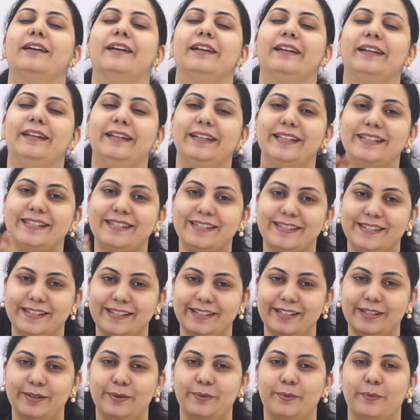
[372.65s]

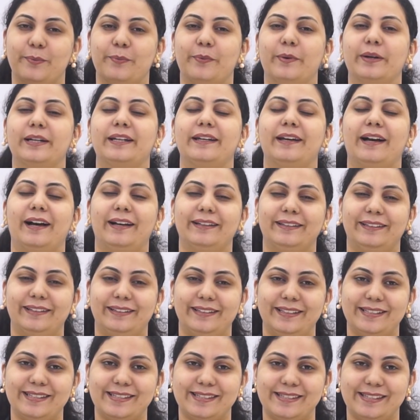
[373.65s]
listen what other
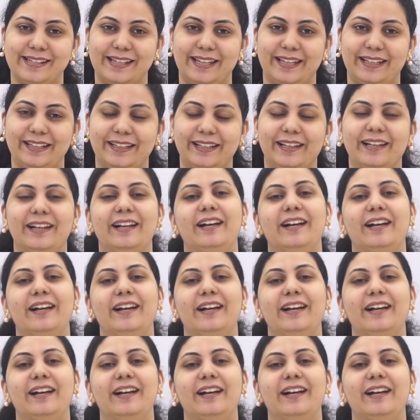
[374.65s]
is saying,